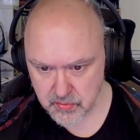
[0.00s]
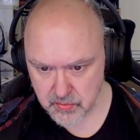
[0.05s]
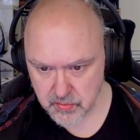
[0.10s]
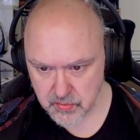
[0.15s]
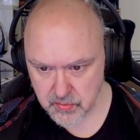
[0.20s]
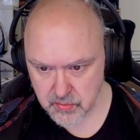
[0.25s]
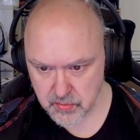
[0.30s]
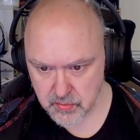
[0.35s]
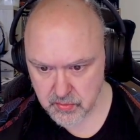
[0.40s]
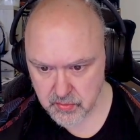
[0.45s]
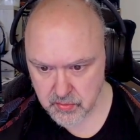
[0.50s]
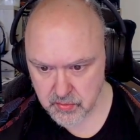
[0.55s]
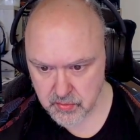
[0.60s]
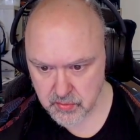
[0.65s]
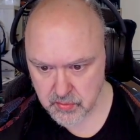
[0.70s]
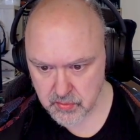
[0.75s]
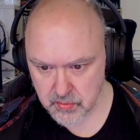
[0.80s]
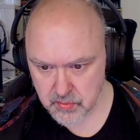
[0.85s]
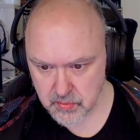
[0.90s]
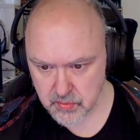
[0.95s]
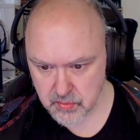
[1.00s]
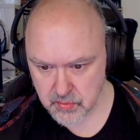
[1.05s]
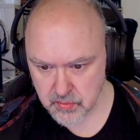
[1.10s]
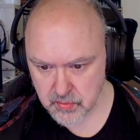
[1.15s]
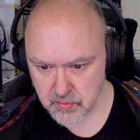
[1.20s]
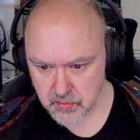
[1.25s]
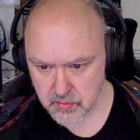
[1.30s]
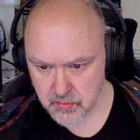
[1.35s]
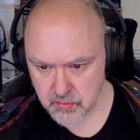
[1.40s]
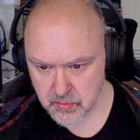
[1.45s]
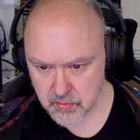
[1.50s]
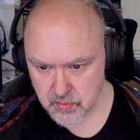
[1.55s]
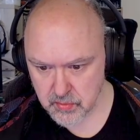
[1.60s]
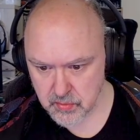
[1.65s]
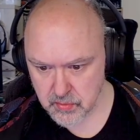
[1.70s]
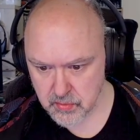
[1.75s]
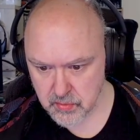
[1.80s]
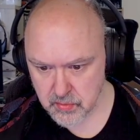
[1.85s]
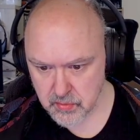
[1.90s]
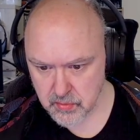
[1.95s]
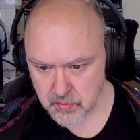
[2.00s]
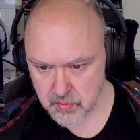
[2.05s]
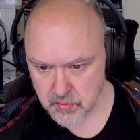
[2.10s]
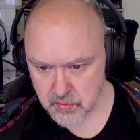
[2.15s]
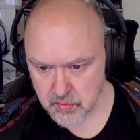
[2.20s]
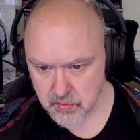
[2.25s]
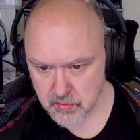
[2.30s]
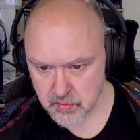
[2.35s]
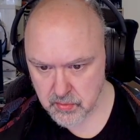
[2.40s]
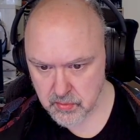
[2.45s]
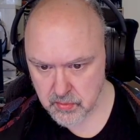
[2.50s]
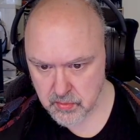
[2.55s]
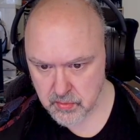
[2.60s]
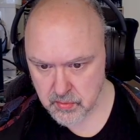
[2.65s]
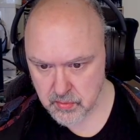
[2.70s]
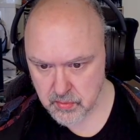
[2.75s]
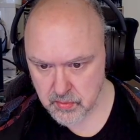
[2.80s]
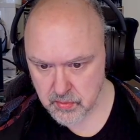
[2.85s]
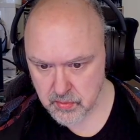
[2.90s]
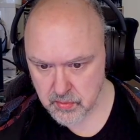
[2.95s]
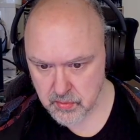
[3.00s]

Nobody speaks.